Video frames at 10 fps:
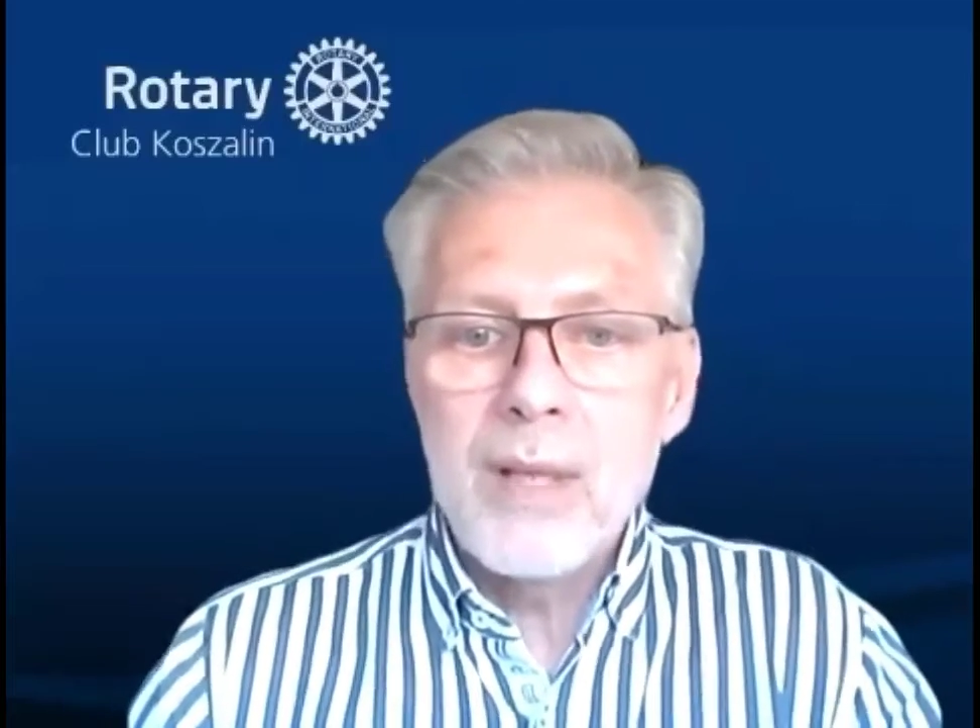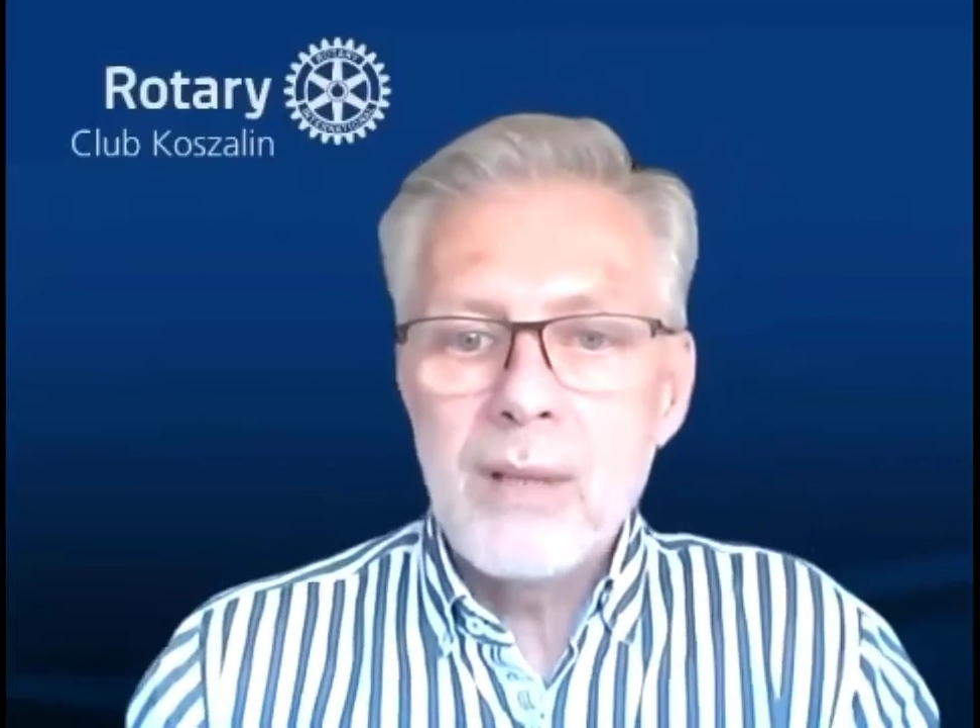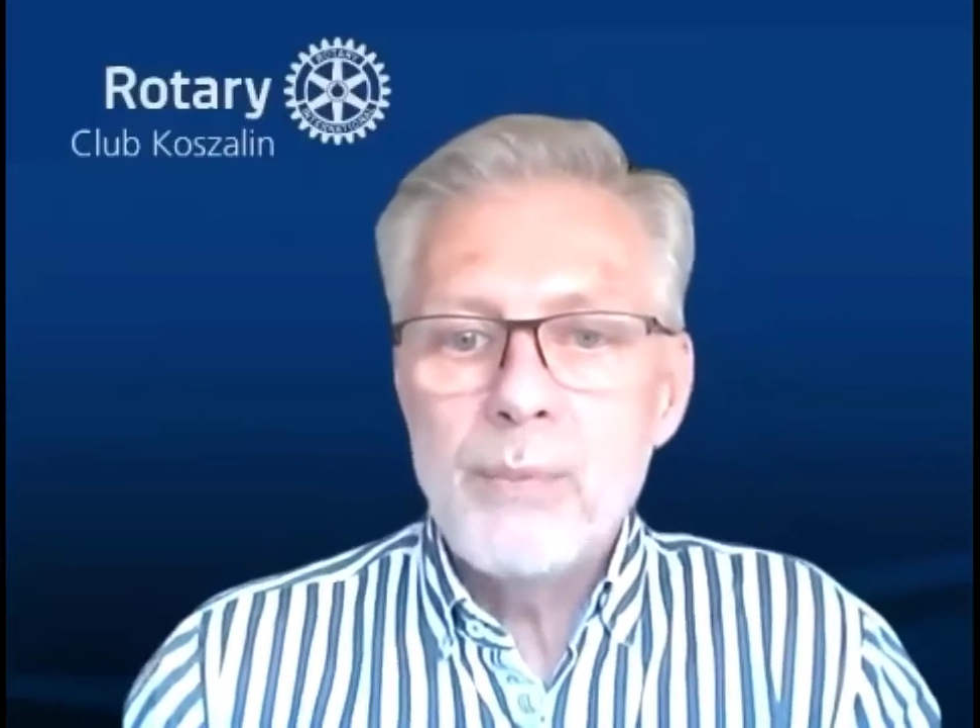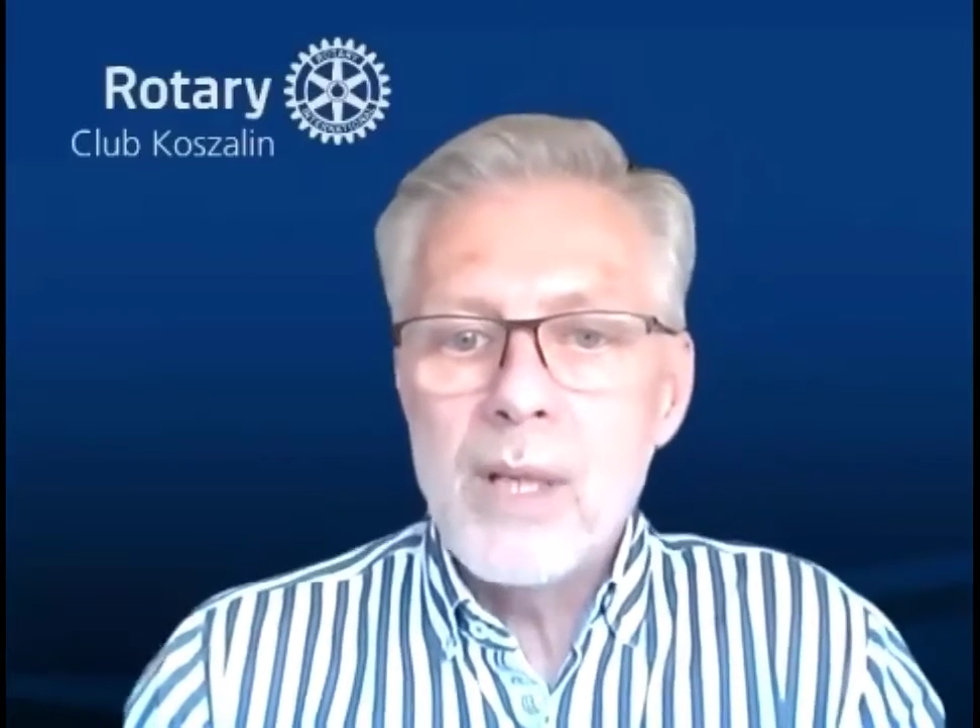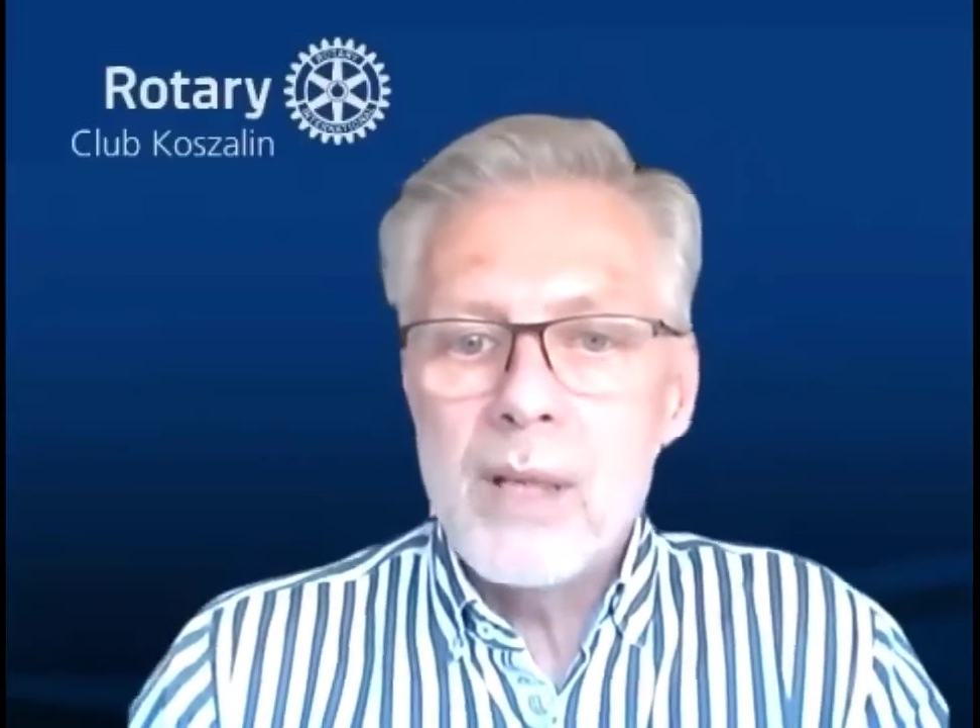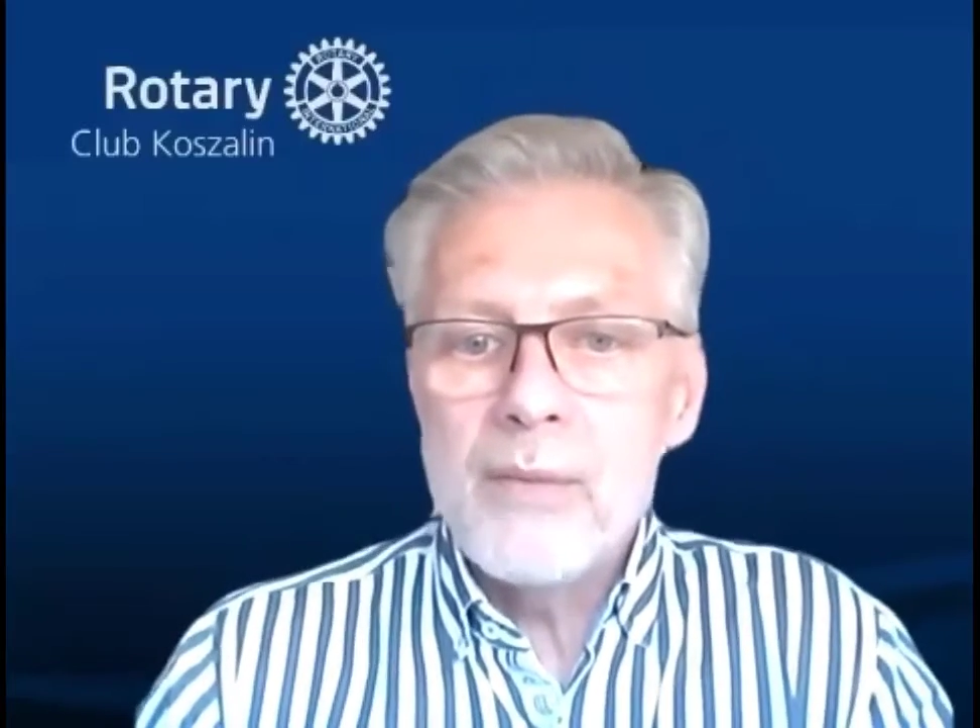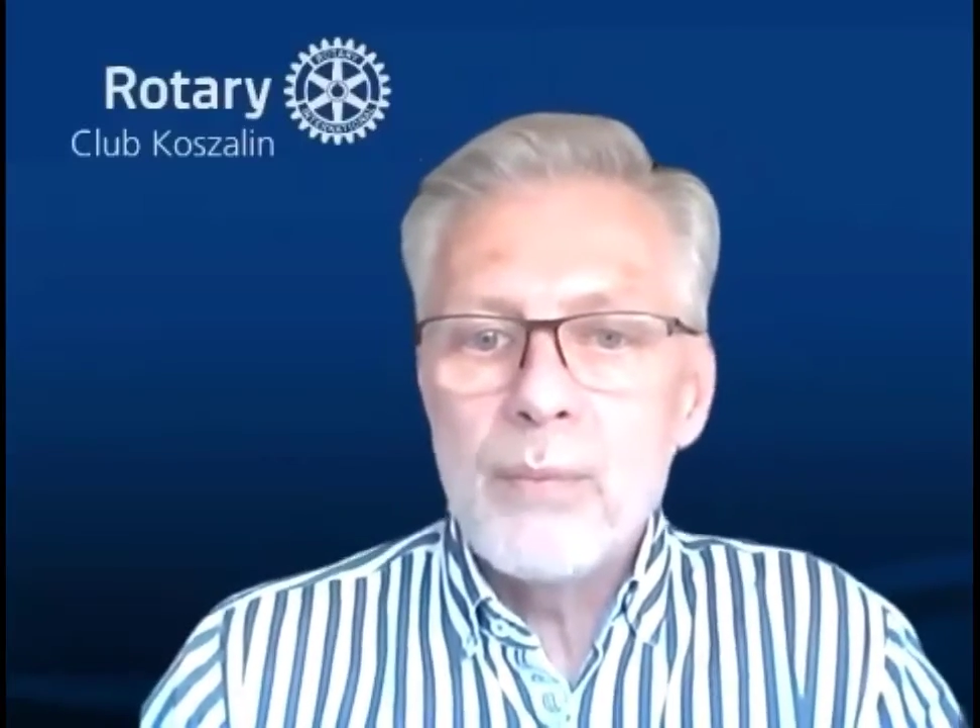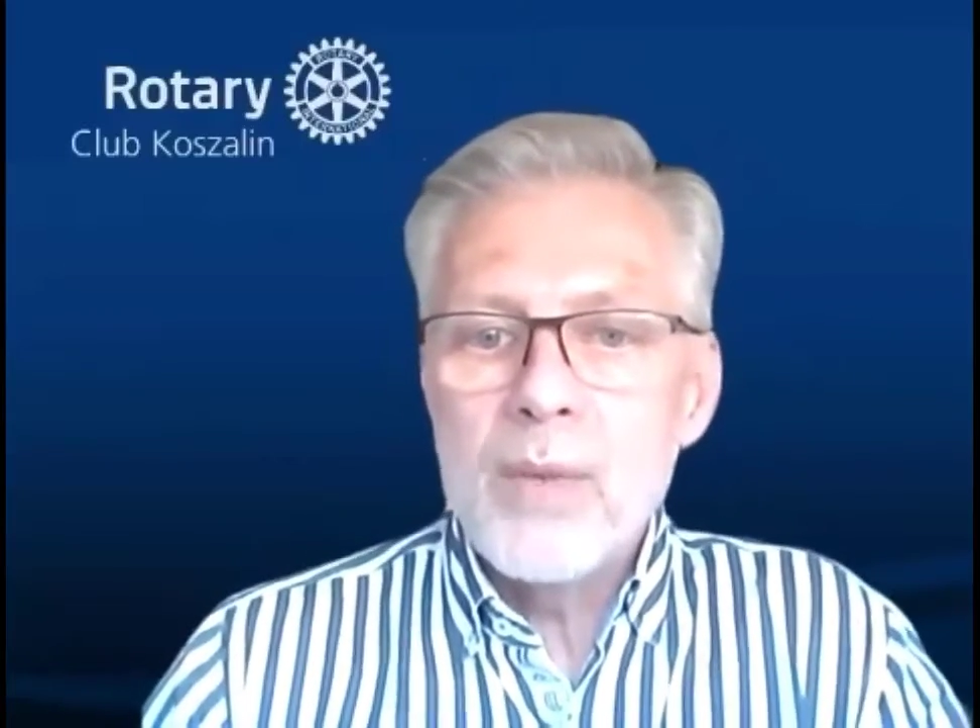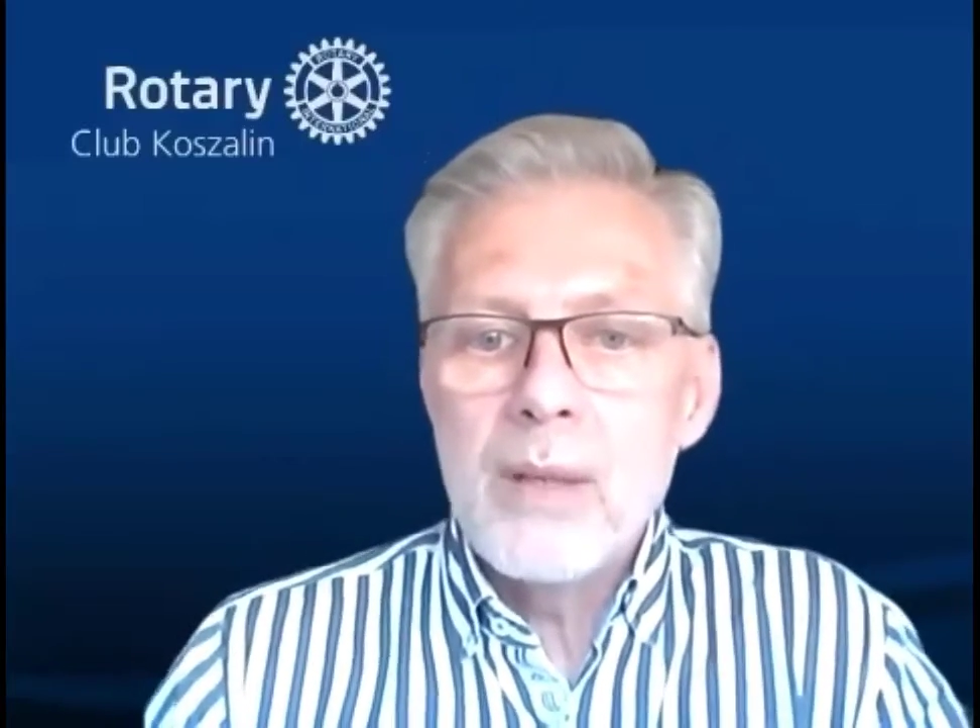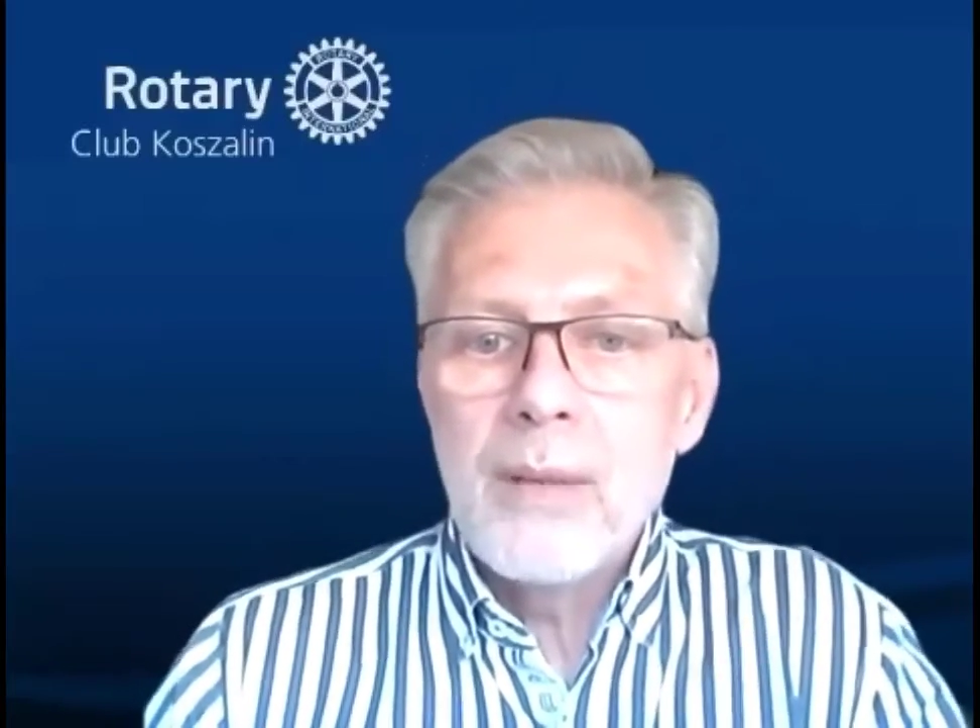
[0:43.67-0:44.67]
please
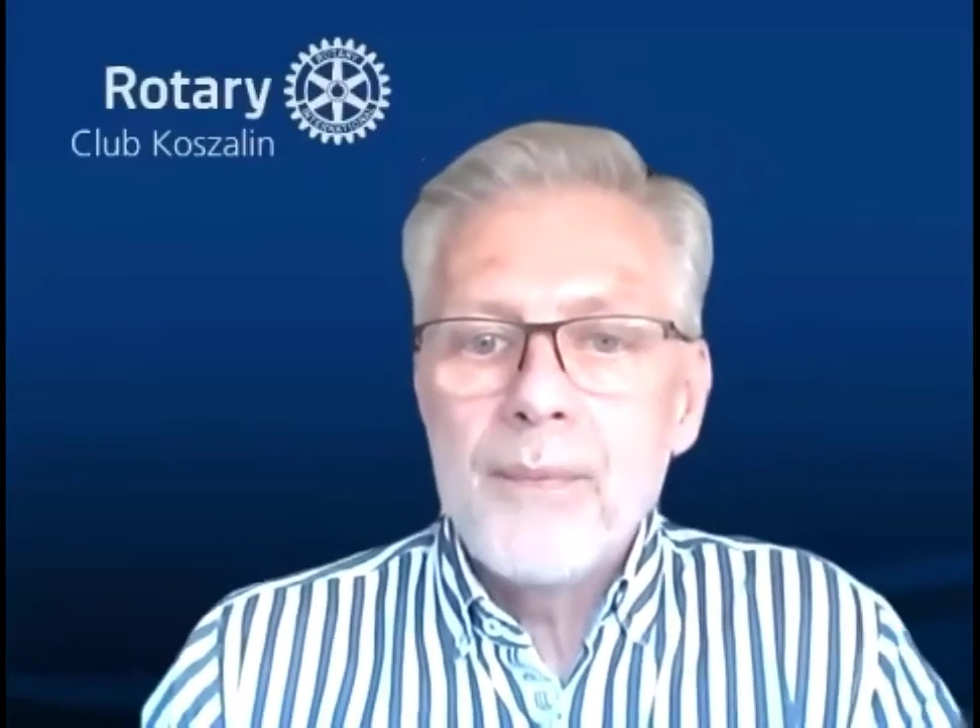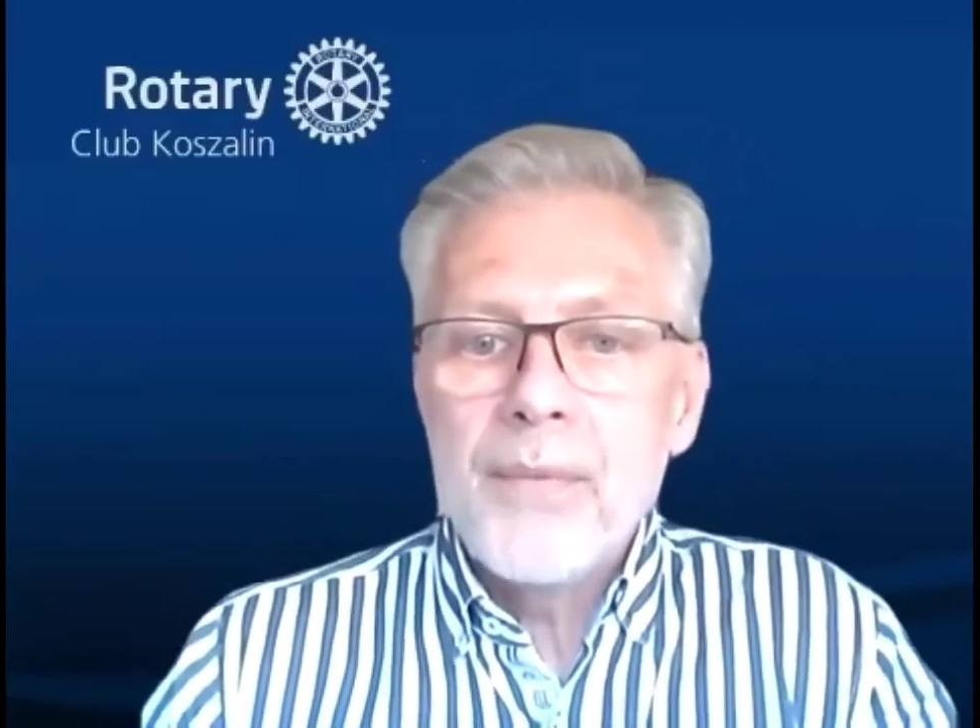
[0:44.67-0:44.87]
believe me,